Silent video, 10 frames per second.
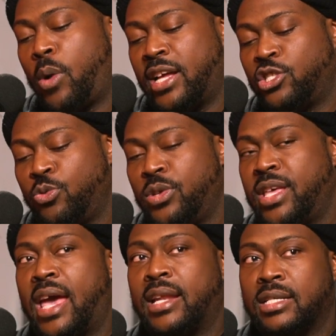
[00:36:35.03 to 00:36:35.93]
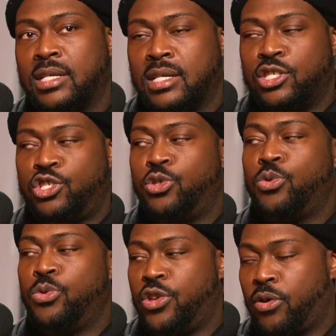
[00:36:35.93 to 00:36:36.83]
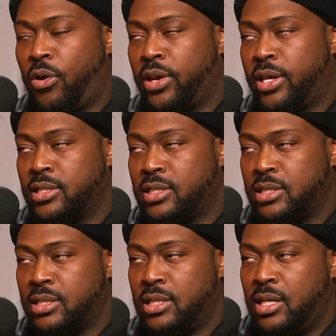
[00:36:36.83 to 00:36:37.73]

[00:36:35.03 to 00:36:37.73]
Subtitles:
ways to get to your audience,